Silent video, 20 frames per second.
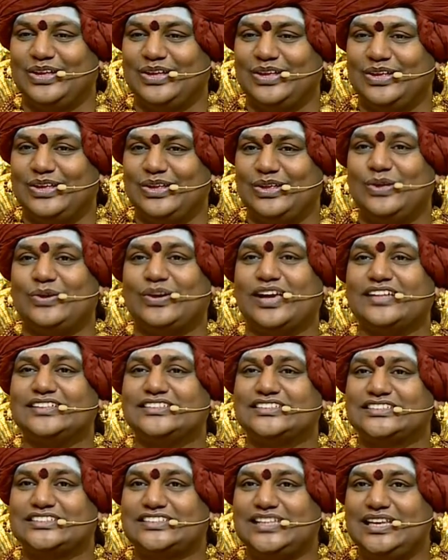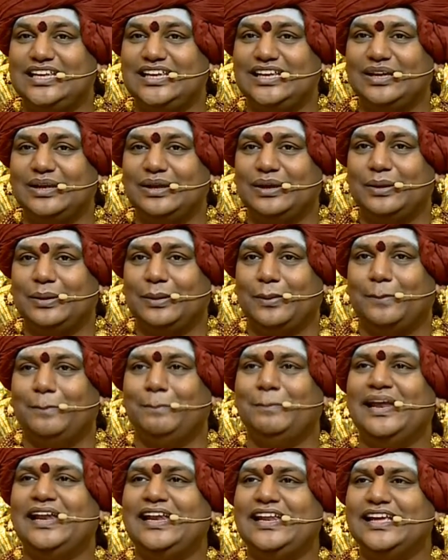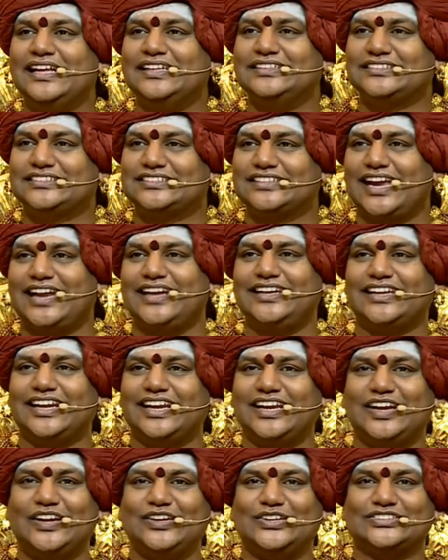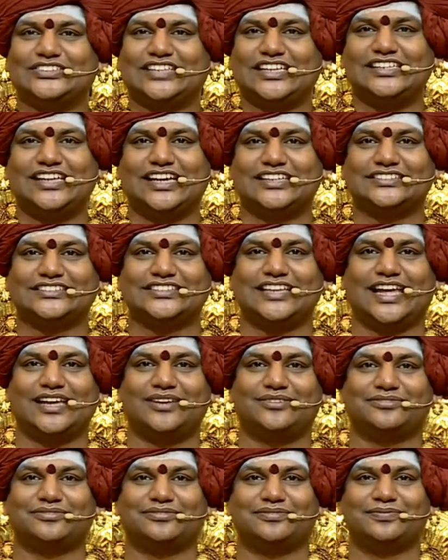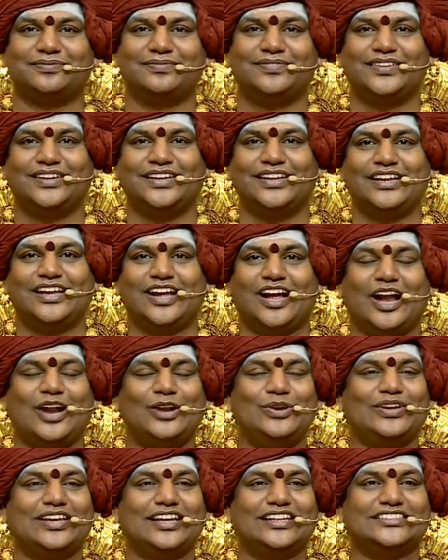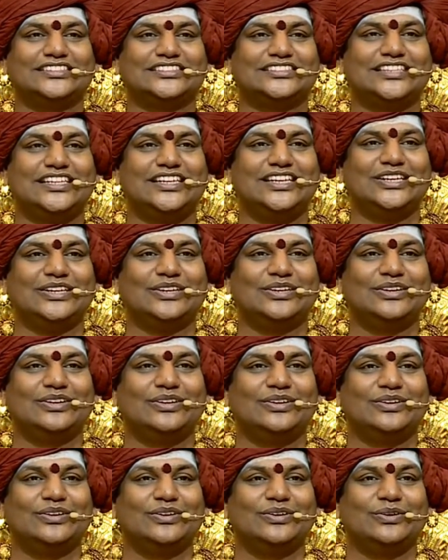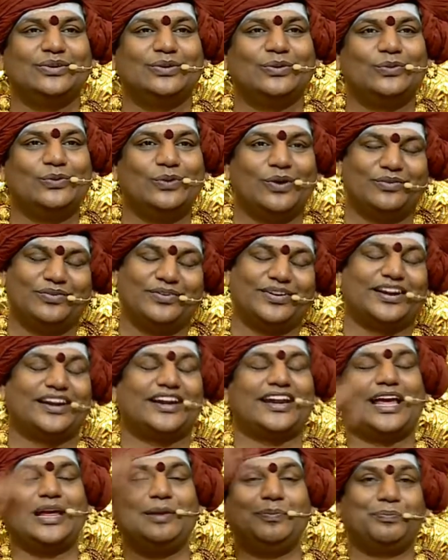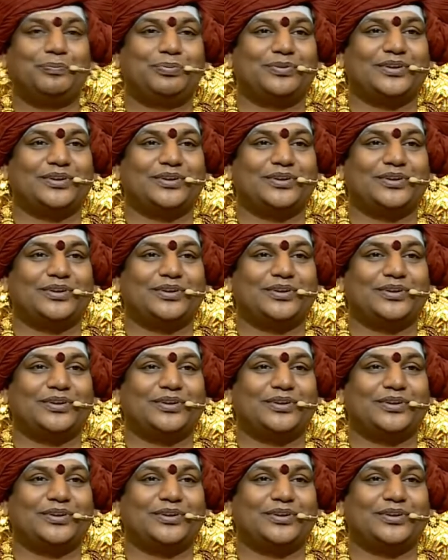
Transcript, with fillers: You can see millions entering into sannyas life. And you can see who have ripened